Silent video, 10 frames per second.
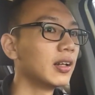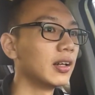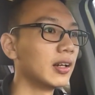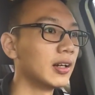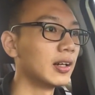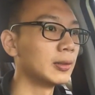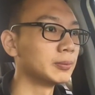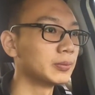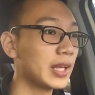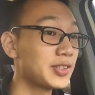
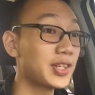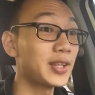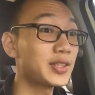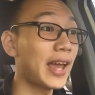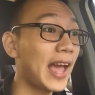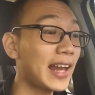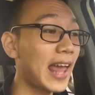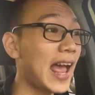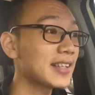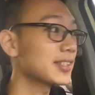And since I had
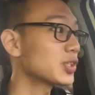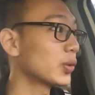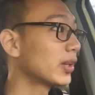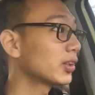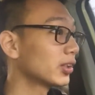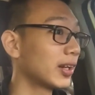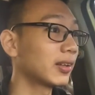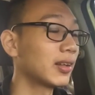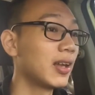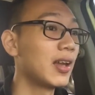access to internet,
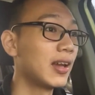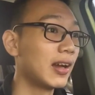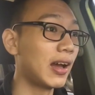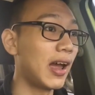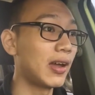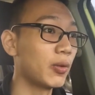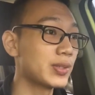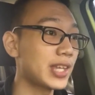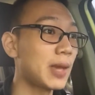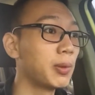I
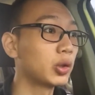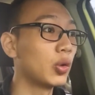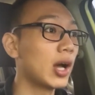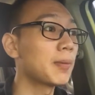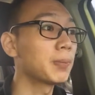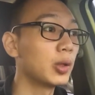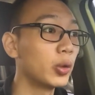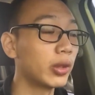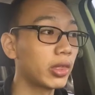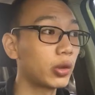was able to
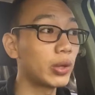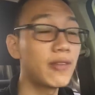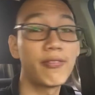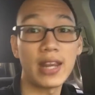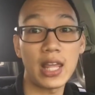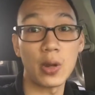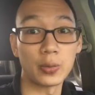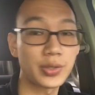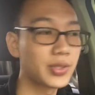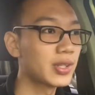upload three
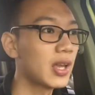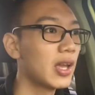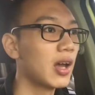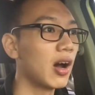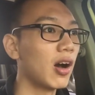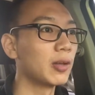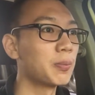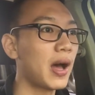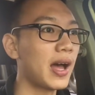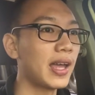videos on
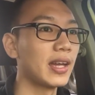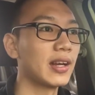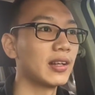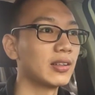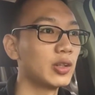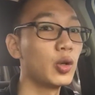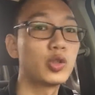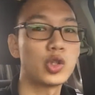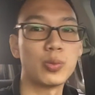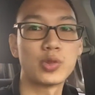my
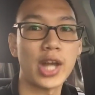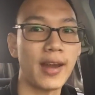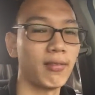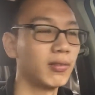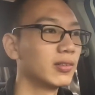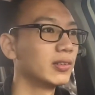YouTube channel.